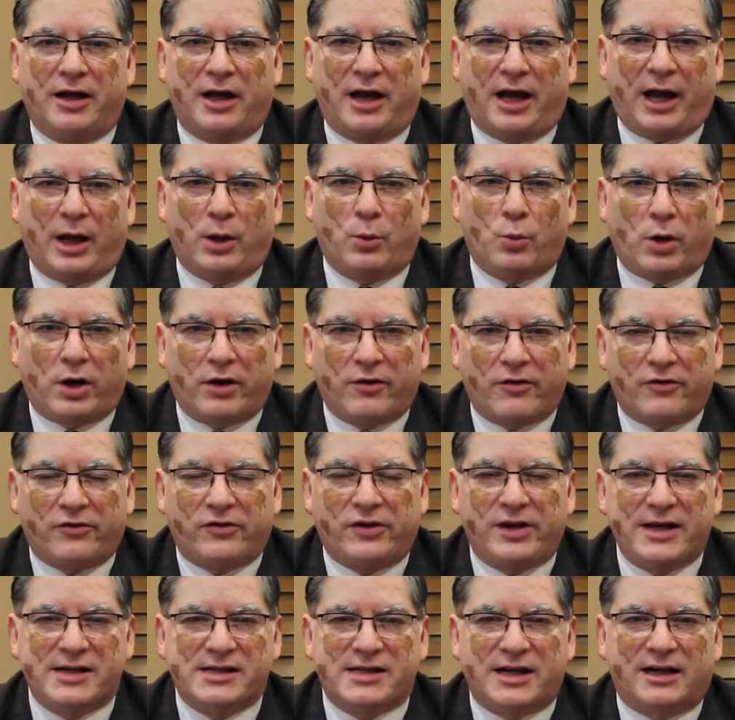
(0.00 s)
And one of the
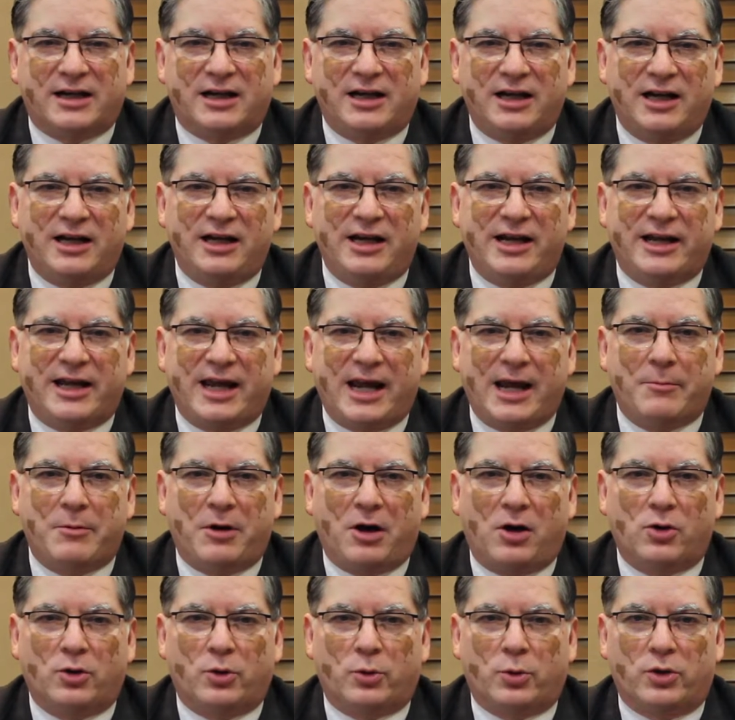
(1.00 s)
things that clearly came
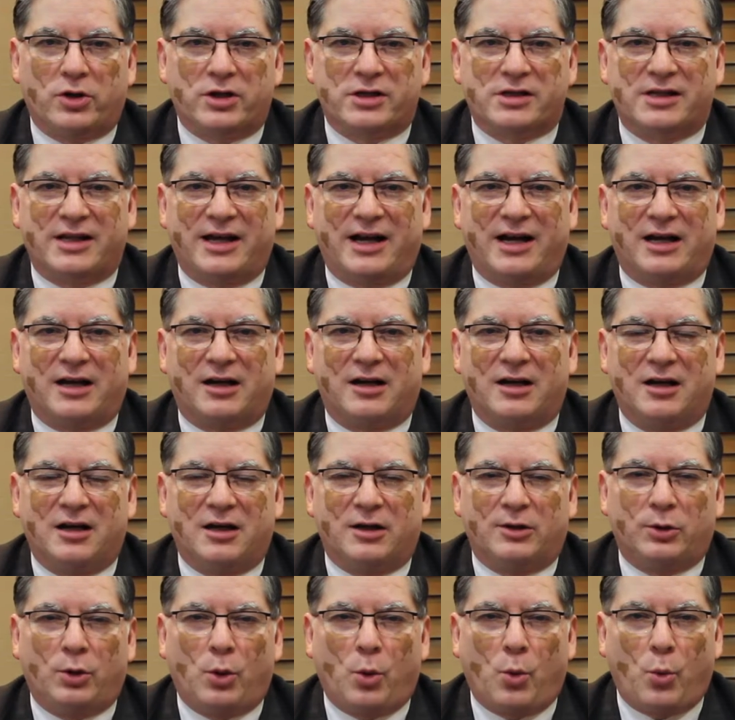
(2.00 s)
out was that
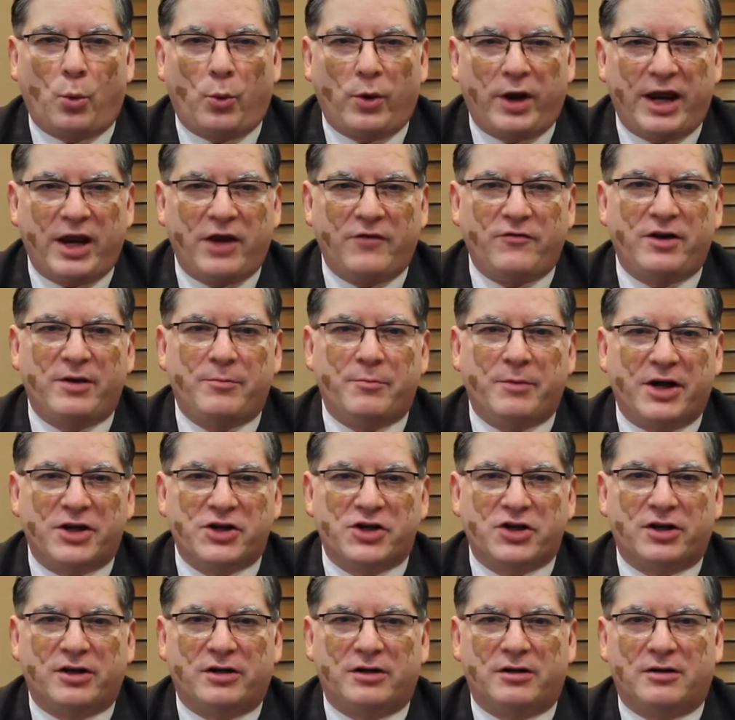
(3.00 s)
the way we
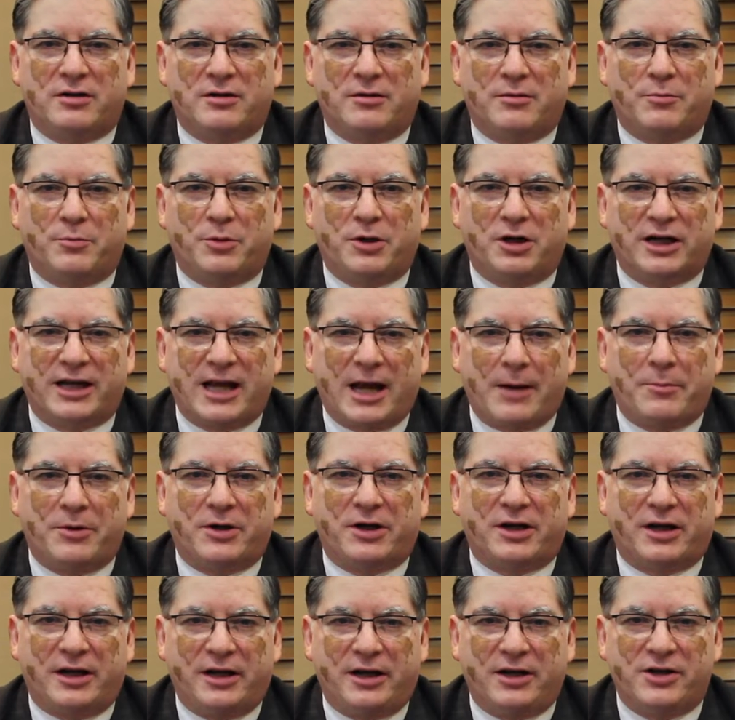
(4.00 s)
measure per
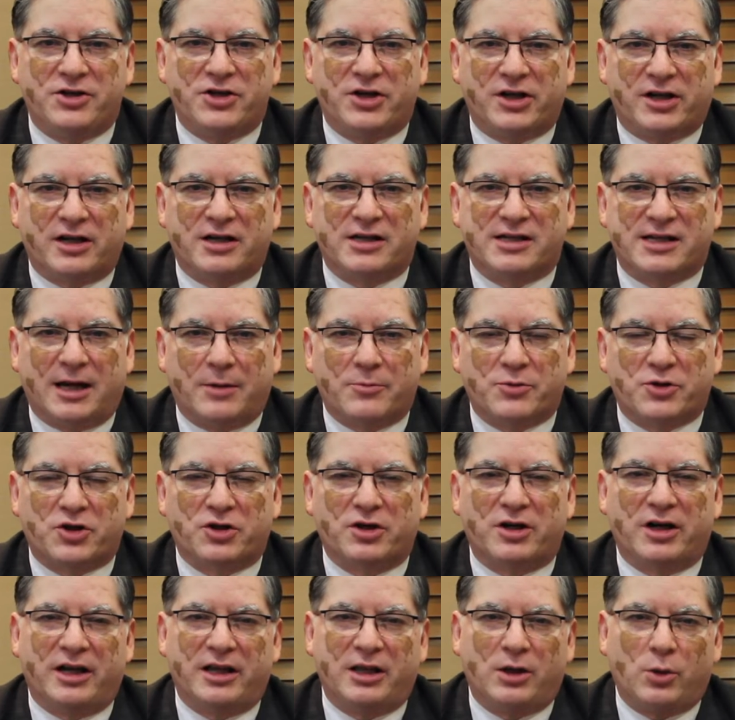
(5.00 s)
capita energy
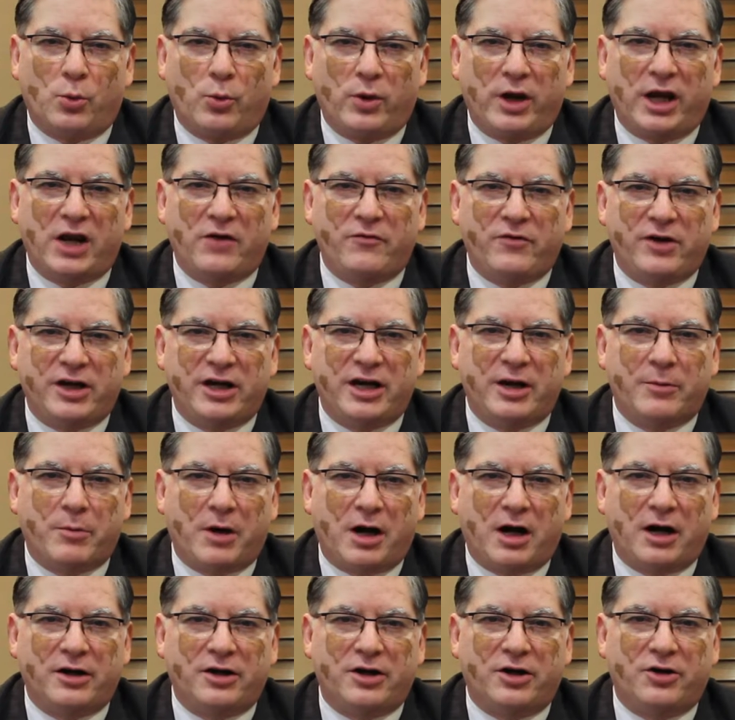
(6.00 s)
consumption and the way we
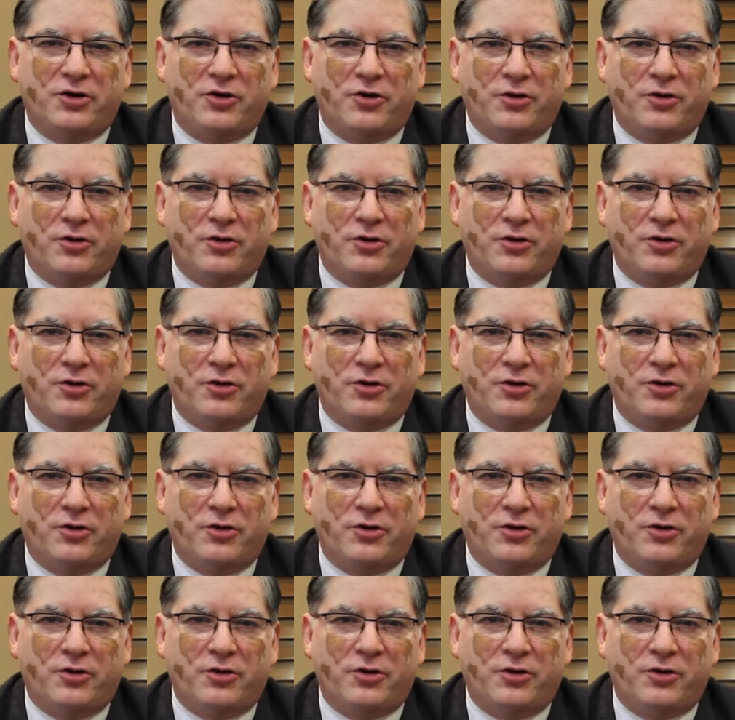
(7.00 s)
derive